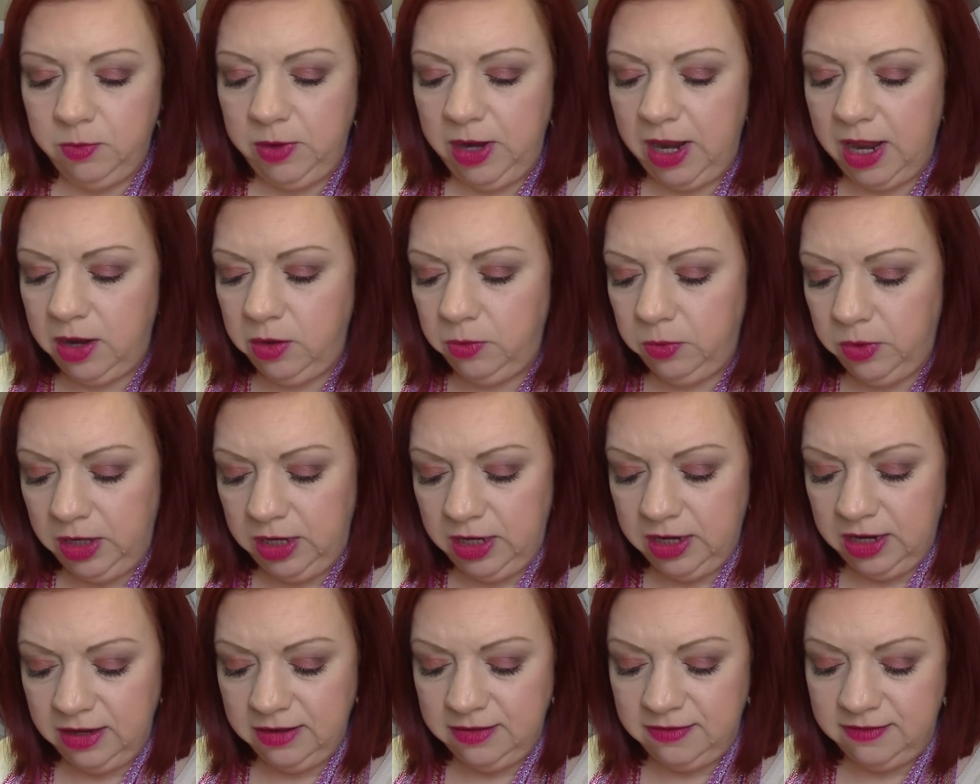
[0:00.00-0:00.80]
We had a really
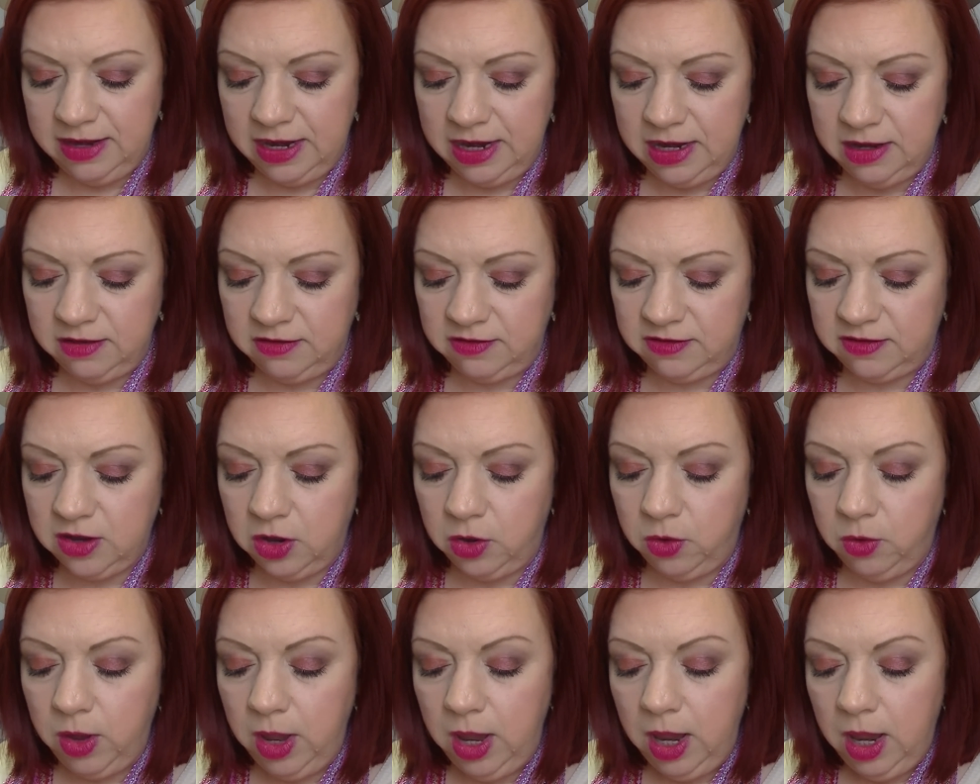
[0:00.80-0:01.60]
nice date.
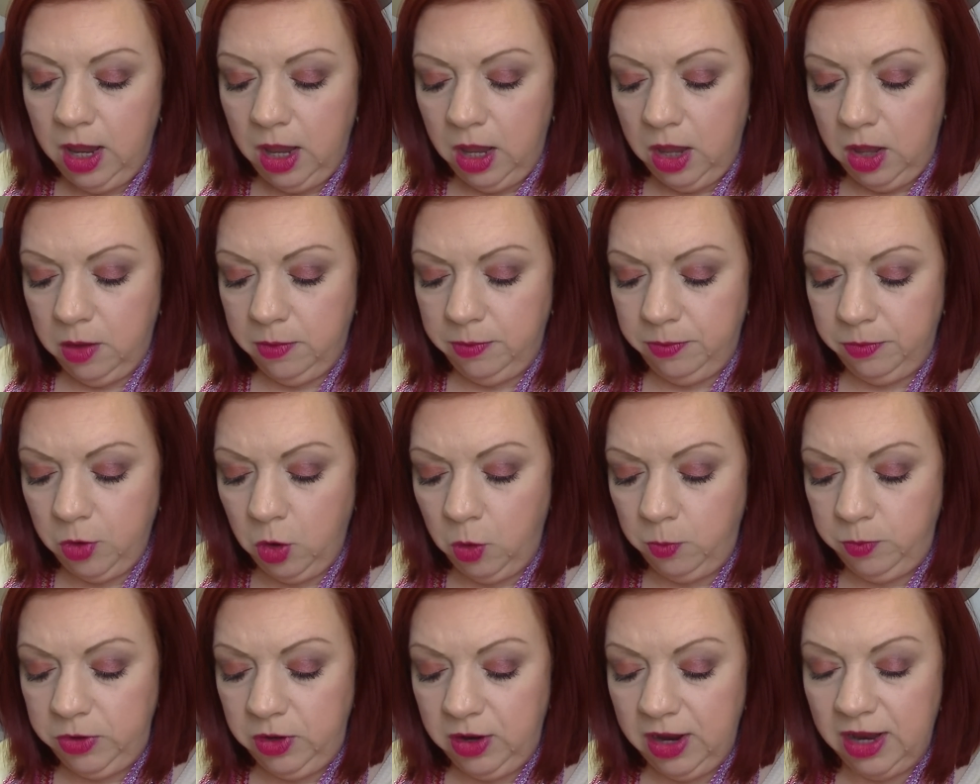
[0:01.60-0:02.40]
So um,
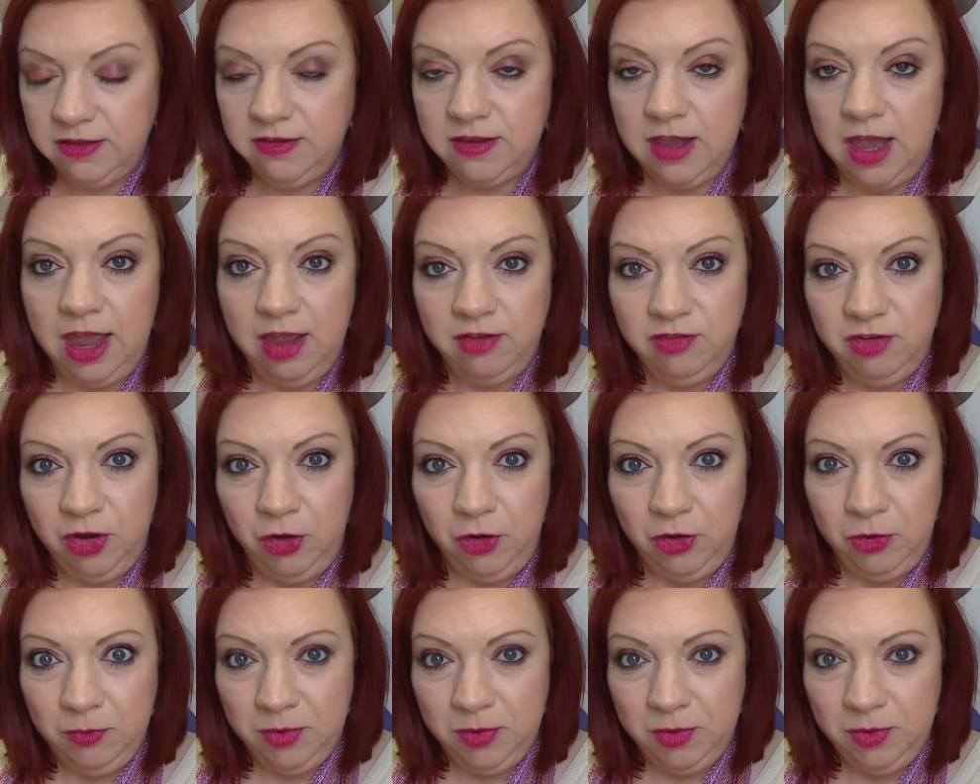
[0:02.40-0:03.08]
hope you guys all had a good